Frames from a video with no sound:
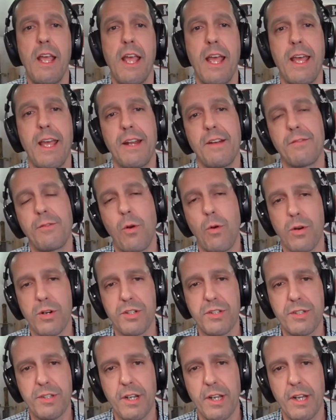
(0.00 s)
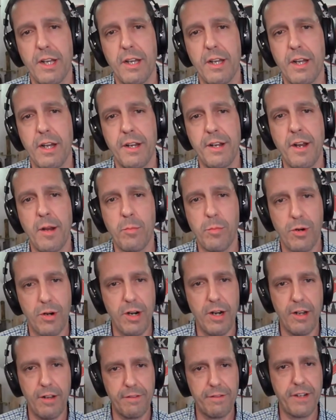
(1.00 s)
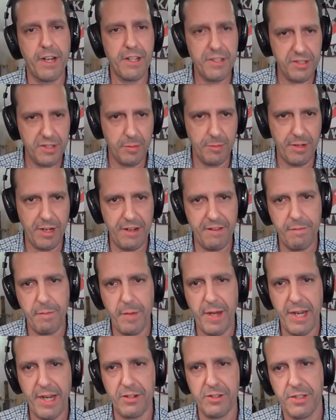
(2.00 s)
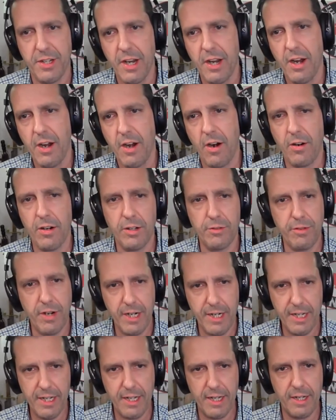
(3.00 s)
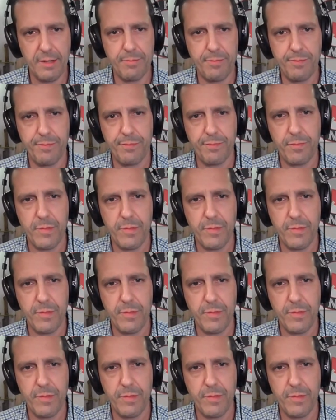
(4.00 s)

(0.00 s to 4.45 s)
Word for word: And of course, uh, a number of custom knife makers are already um,